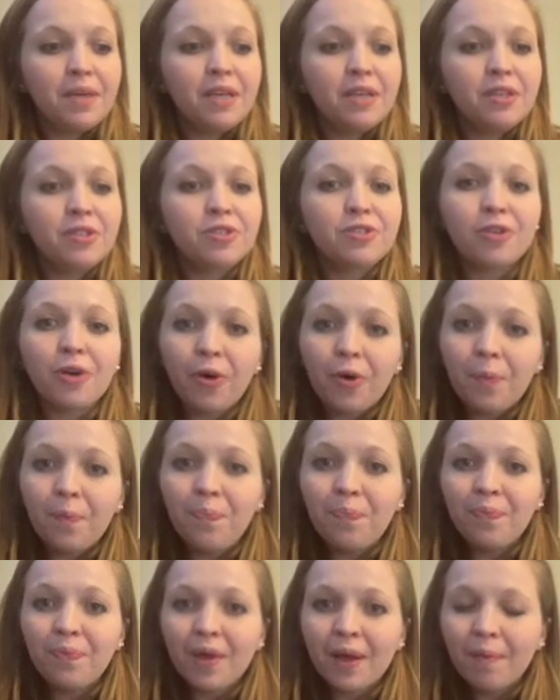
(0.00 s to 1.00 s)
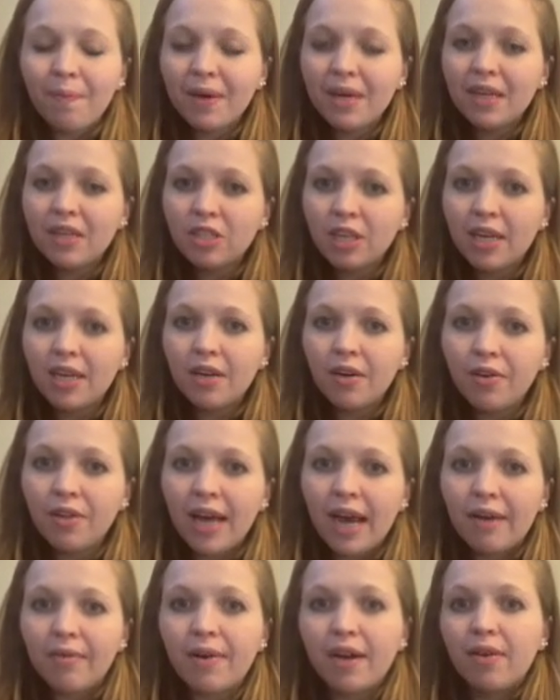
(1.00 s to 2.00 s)
So I'm going to try to go
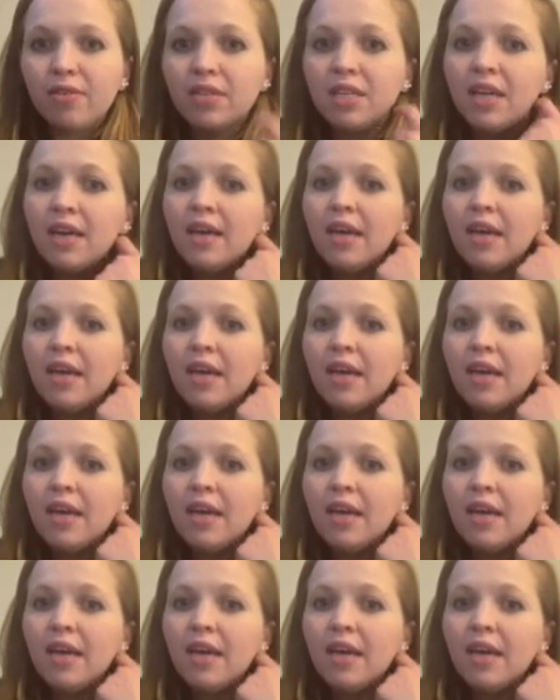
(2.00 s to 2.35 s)
that route.